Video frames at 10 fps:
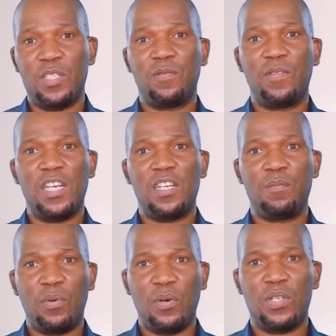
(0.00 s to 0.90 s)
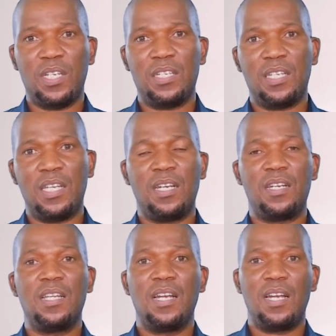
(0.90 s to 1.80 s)
It's very important, and
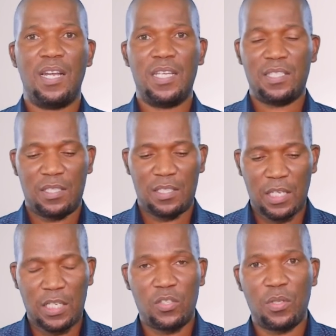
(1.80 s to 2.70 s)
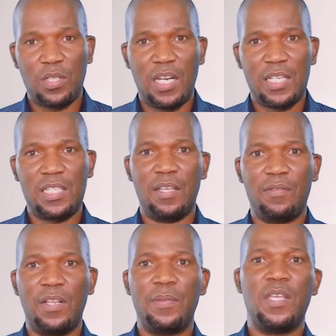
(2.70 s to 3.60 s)
let's take it to the next
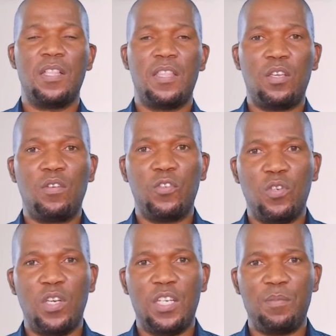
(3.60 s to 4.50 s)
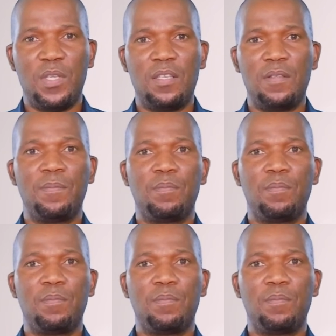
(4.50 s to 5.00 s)
level. Thank you for joining me.